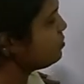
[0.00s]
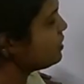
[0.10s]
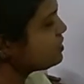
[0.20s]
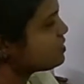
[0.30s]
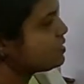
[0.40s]

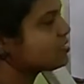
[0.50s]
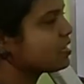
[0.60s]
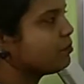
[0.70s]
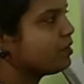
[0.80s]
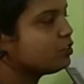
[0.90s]
means it is
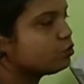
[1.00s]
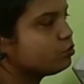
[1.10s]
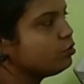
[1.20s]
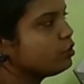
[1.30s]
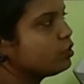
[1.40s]
coming
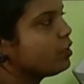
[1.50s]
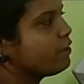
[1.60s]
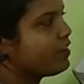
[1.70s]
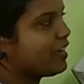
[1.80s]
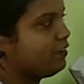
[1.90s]
to
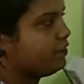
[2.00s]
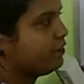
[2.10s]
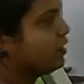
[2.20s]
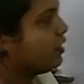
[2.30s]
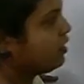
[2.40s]
5.
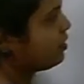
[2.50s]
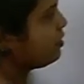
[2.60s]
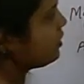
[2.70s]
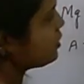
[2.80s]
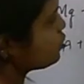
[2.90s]

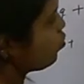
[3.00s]
Here it is